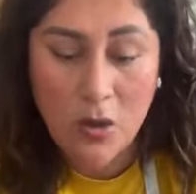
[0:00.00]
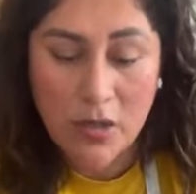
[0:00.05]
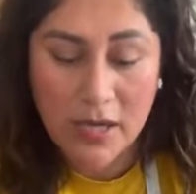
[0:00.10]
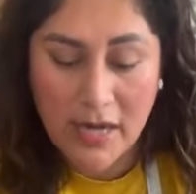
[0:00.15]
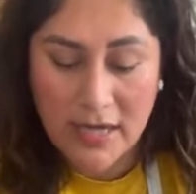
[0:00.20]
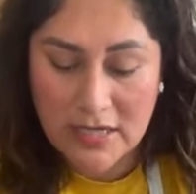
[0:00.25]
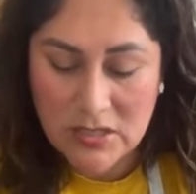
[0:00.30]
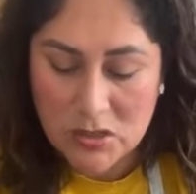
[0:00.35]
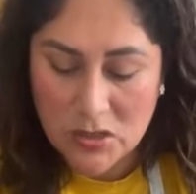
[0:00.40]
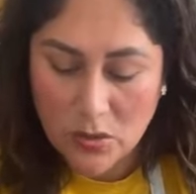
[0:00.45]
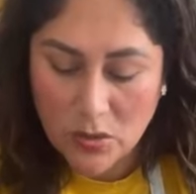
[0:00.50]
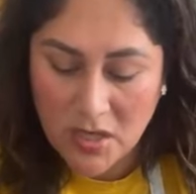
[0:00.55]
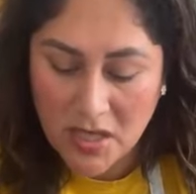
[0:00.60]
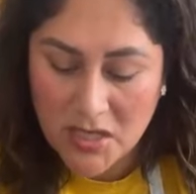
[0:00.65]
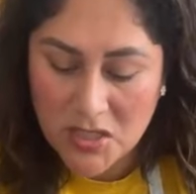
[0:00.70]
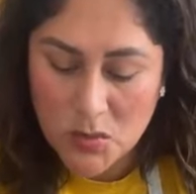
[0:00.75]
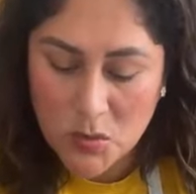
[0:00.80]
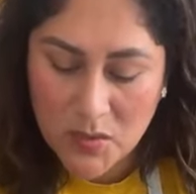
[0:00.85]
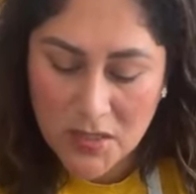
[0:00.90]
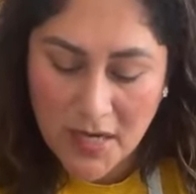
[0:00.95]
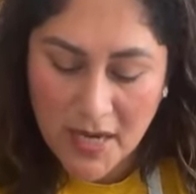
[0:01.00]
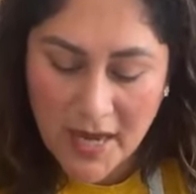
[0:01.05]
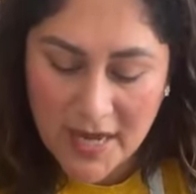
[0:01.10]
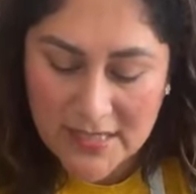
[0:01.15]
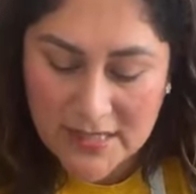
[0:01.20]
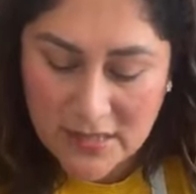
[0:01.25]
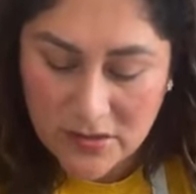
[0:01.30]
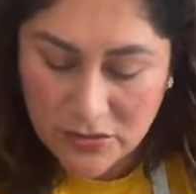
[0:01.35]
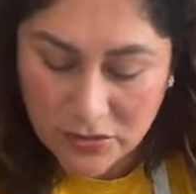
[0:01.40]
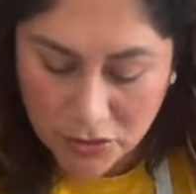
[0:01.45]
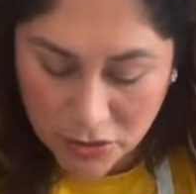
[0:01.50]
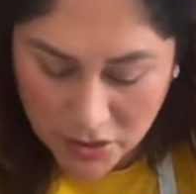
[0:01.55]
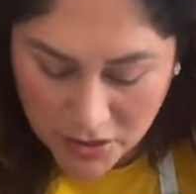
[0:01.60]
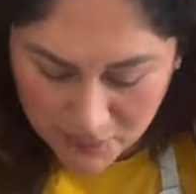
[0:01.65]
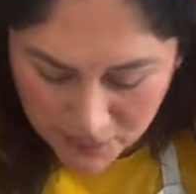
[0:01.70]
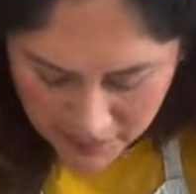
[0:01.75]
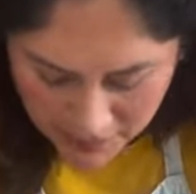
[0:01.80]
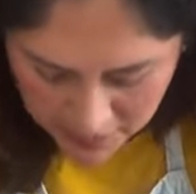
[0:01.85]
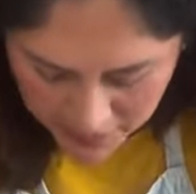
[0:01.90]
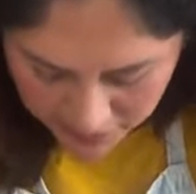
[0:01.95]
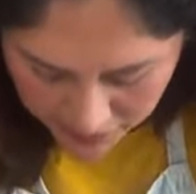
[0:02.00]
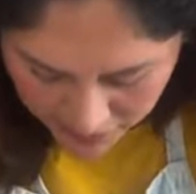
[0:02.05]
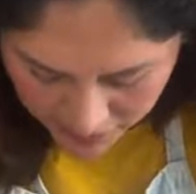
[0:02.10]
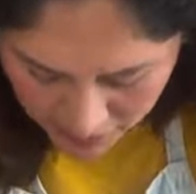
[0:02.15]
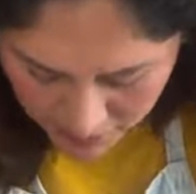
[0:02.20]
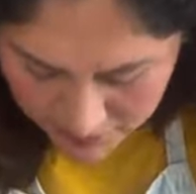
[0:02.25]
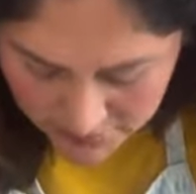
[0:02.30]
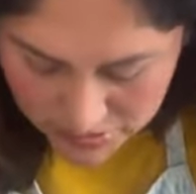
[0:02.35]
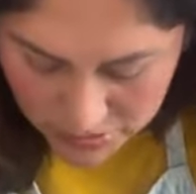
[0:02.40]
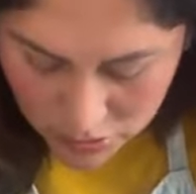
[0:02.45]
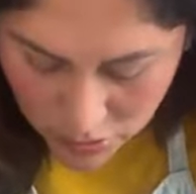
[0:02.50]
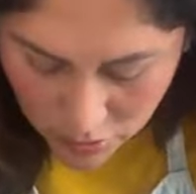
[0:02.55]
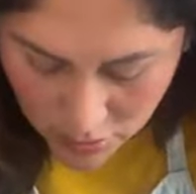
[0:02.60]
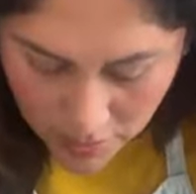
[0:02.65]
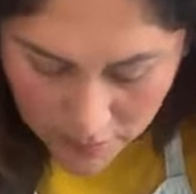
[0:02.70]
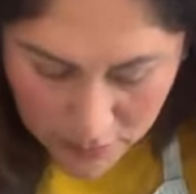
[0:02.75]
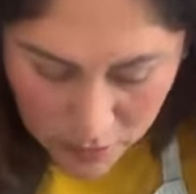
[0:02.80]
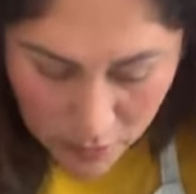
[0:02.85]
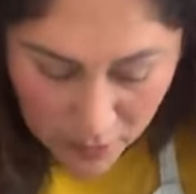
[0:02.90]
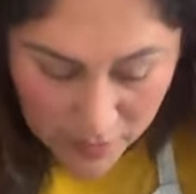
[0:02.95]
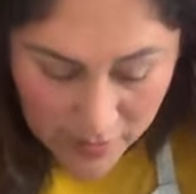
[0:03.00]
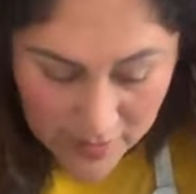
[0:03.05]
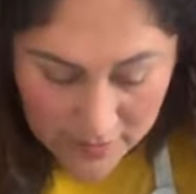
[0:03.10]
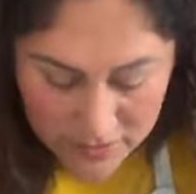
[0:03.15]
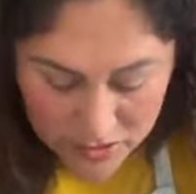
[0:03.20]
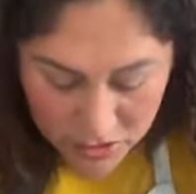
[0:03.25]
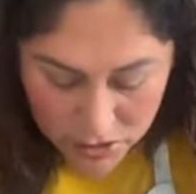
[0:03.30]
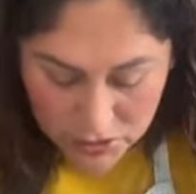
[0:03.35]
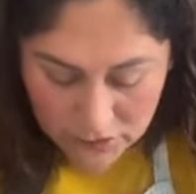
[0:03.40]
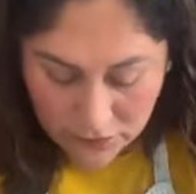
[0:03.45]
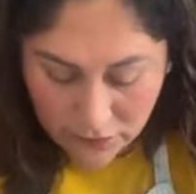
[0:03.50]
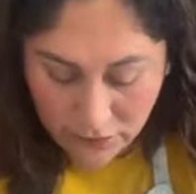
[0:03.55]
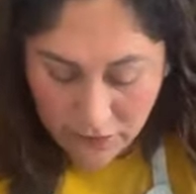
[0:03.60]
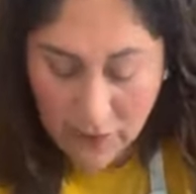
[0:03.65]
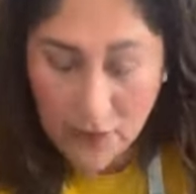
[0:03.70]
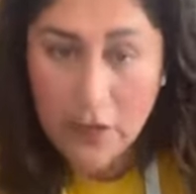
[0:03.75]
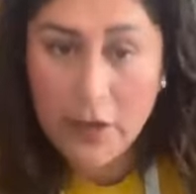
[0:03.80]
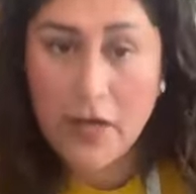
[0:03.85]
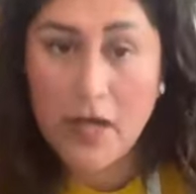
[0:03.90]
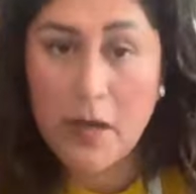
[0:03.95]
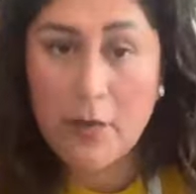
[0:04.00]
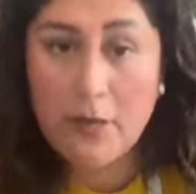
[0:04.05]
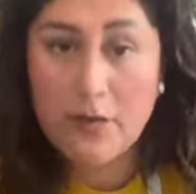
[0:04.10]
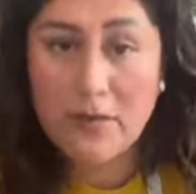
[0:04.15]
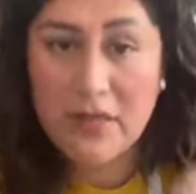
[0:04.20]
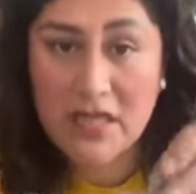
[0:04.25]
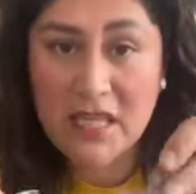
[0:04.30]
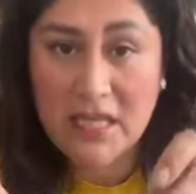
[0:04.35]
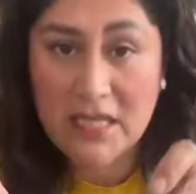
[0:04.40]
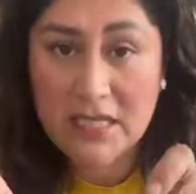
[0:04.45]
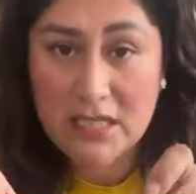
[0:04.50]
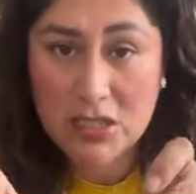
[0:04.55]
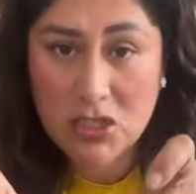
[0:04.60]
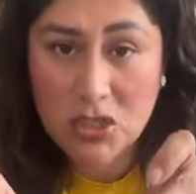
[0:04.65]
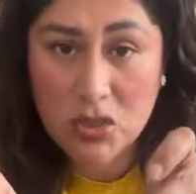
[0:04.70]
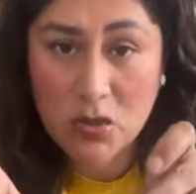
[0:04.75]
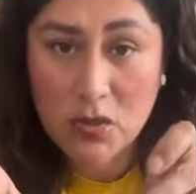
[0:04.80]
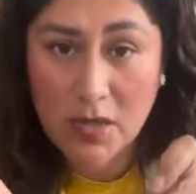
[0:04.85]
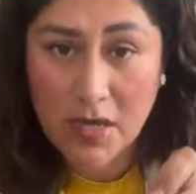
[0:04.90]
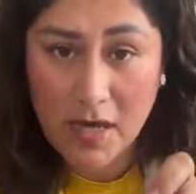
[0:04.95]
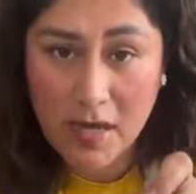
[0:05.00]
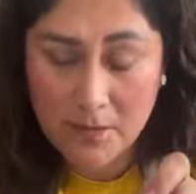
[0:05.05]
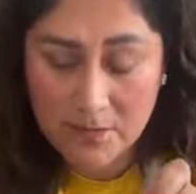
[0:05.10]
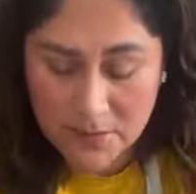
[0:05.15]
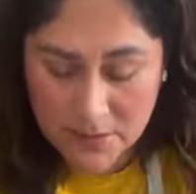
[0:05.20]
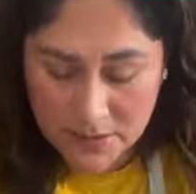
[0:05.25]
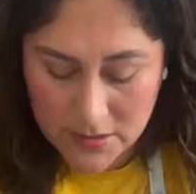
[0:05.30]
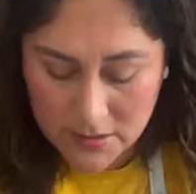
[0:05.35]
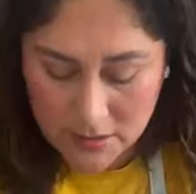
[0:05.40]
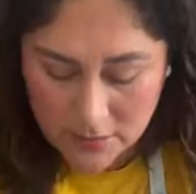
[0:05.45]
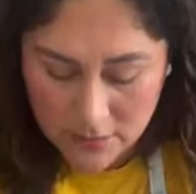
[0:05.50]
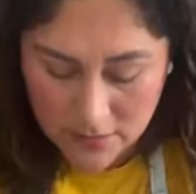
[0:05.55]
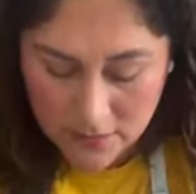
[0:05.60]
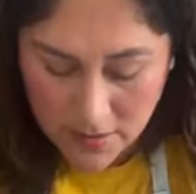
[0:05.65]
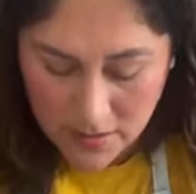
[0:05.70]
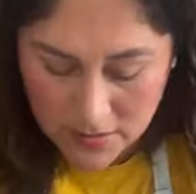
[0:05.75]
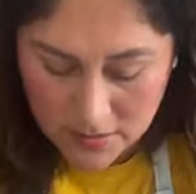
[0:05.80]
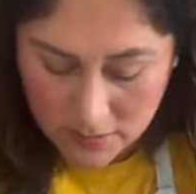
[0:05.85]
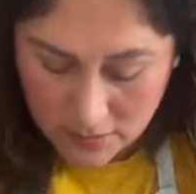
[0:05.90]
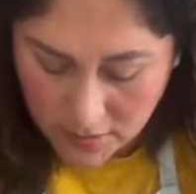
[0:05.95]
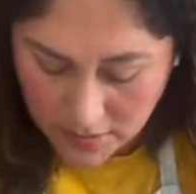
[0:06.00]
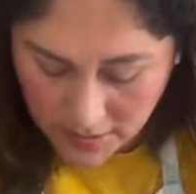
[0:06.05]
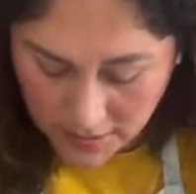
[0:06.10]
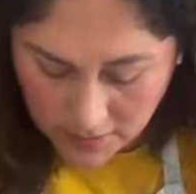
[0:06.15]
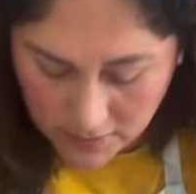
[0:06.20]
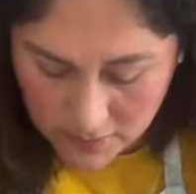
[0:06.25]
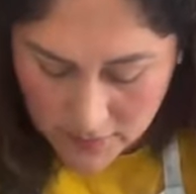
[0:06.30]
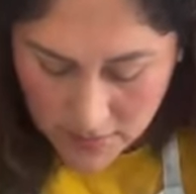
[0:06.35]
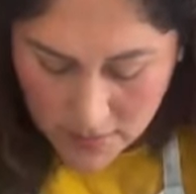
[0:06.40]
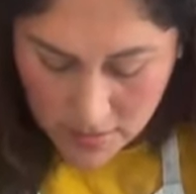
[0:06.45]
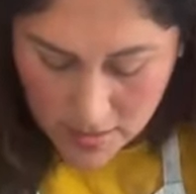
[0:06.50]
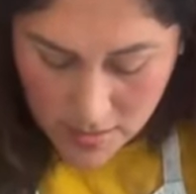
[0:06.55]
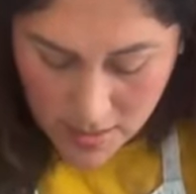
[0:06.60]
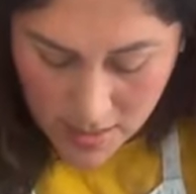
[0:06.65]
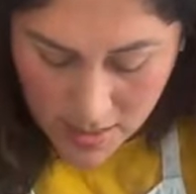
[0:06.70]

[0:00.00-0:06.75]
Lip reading: Okay, so each one has 30 milligrams, so I'm gonna just fill it up, these 2 cups, okay?